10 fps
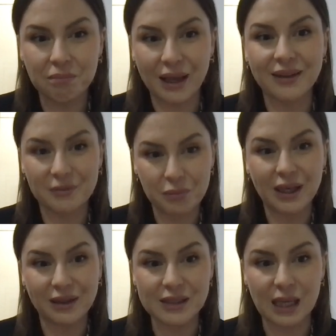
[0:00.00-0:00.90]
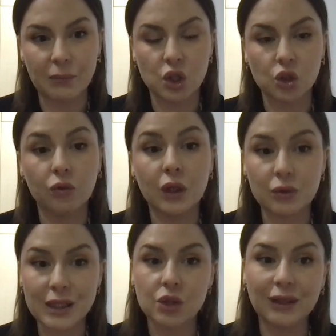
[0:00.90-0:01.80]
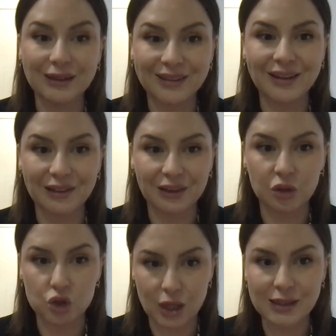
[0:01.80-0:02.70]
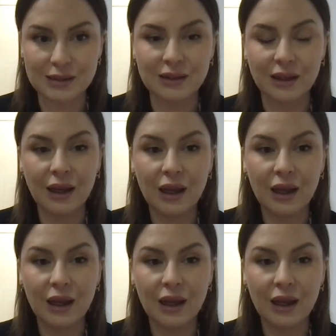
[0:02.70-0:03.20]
the subject of the arrest. So the trust